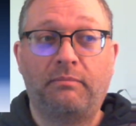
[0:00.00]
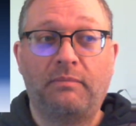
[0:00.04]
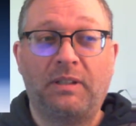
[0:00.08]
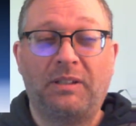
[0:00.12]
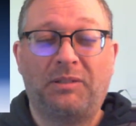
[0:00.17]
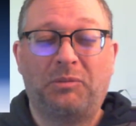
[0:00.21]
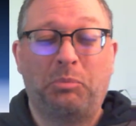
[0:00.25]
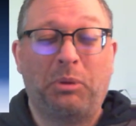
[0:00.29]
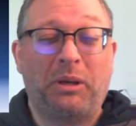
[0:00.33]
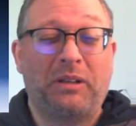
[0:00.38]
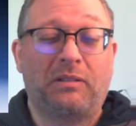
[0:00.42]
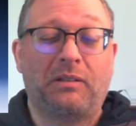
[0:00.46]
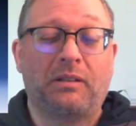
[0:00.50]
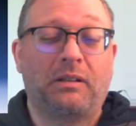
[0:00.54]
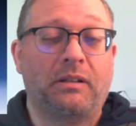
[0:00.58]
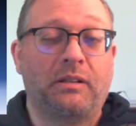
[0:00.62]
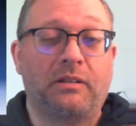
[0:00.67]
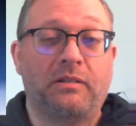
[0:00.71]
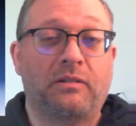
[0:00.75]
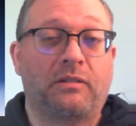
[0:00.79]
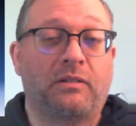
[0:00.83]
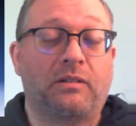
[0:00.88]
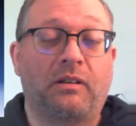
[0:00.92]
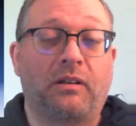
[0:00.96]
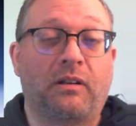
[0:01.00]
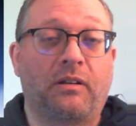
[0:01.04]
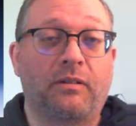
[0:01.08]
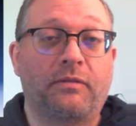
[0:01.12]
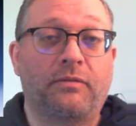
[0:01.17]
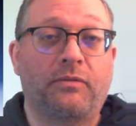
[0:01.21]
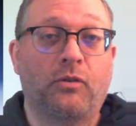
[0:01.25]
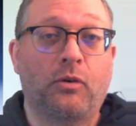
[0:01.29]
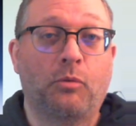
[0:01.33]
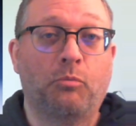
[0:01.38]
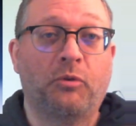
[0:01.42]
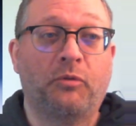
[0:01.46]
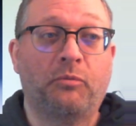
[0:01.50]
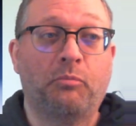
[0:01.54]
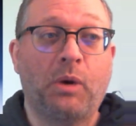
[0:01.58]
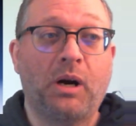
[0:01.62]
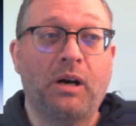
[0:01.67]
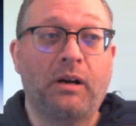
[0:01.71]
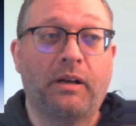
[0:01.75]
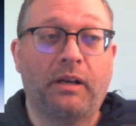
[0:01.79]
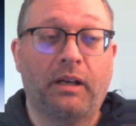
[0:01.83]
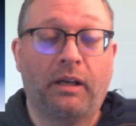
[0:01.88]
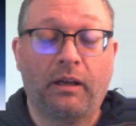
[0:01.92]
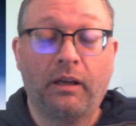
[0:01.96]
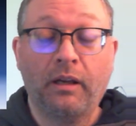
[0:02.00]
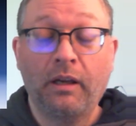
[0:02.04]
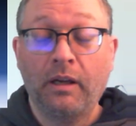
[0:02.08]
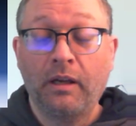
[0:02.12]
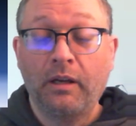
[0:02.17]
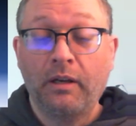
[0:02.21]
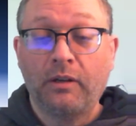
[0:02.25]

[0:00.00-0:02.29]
it's basically just another form of marketing.